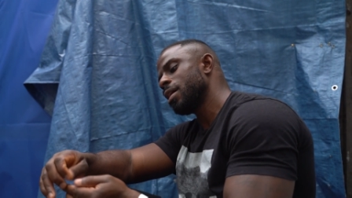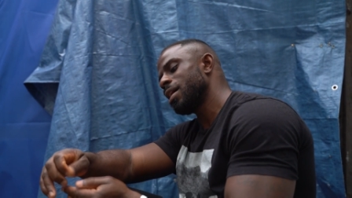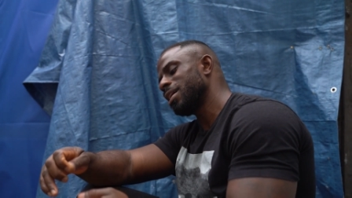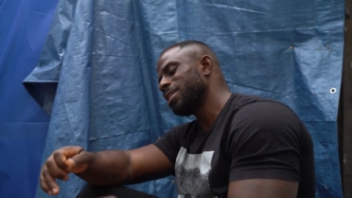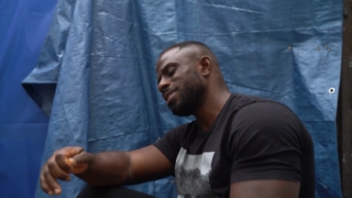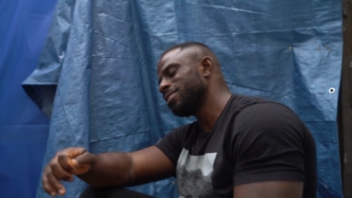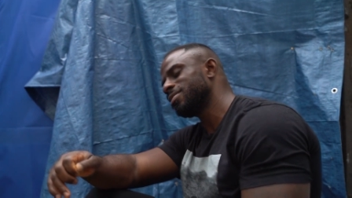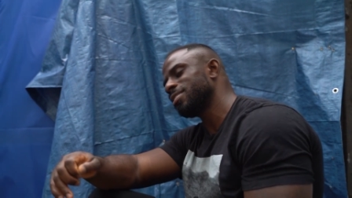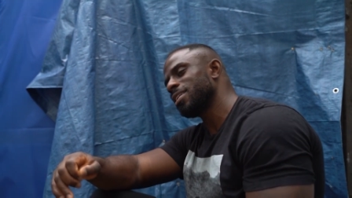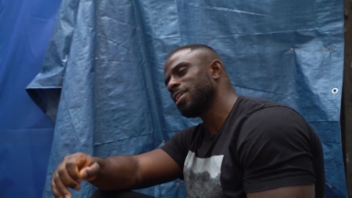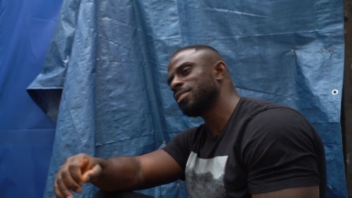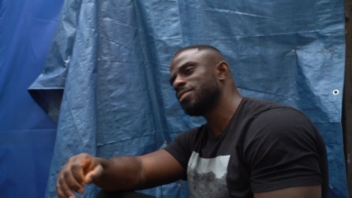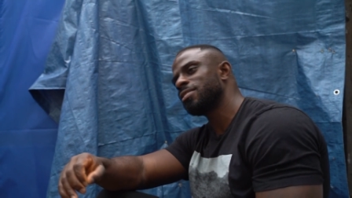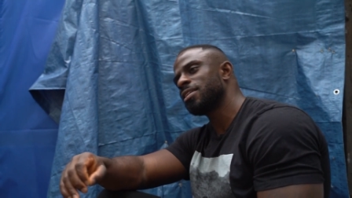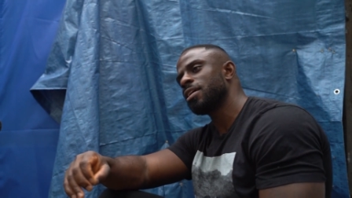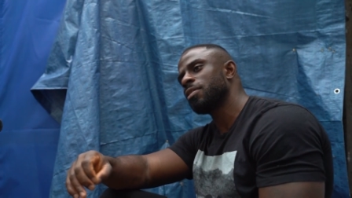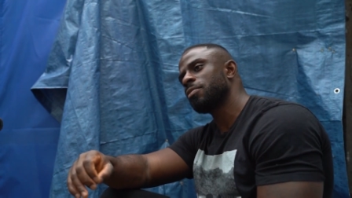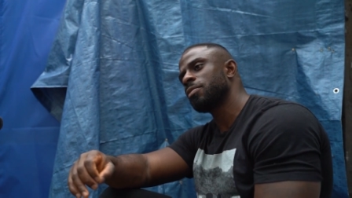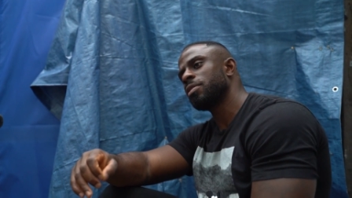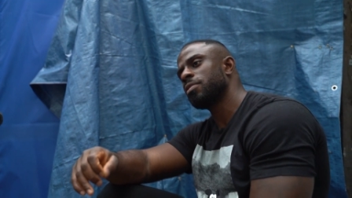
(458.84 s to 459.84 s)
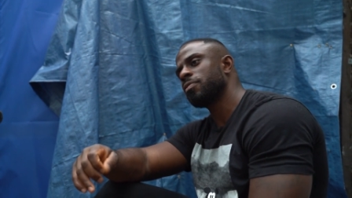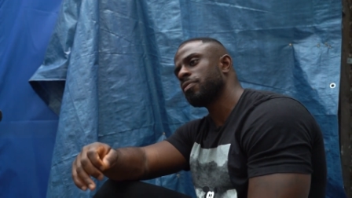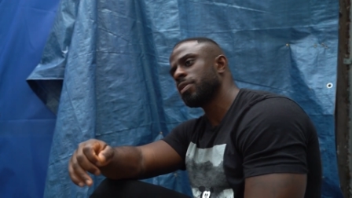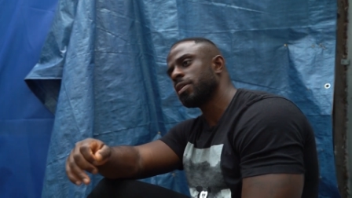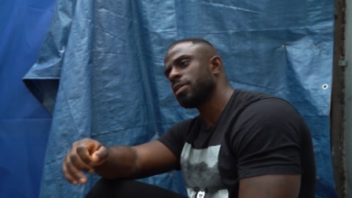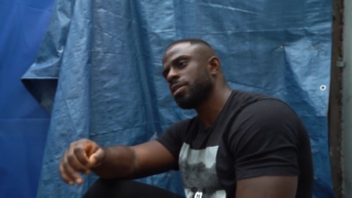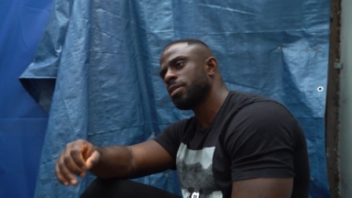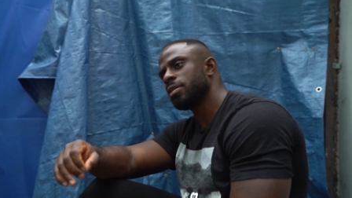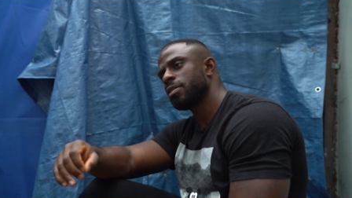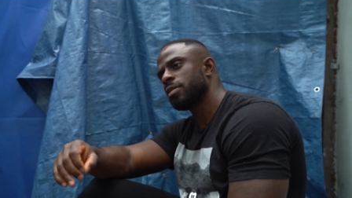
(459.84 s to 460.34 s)
I decided to get rid of
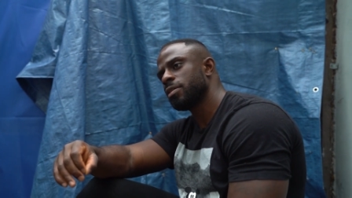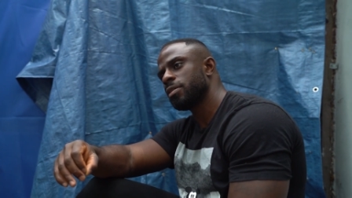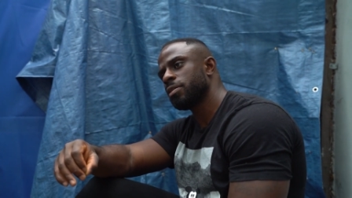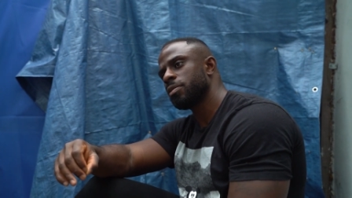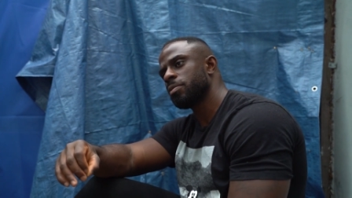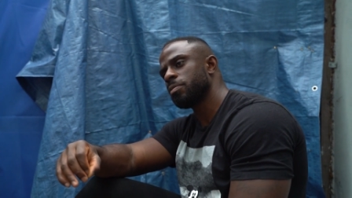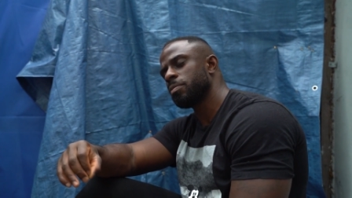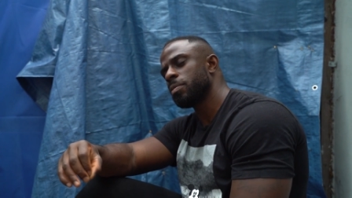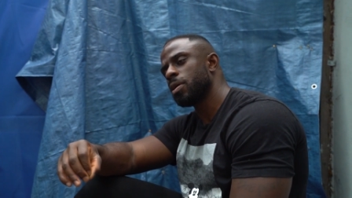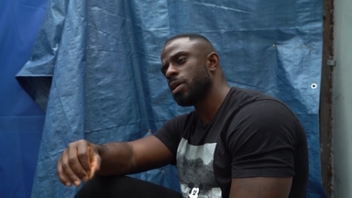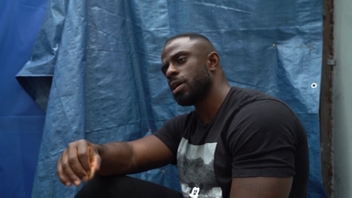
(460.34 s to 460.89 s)
it. Oh,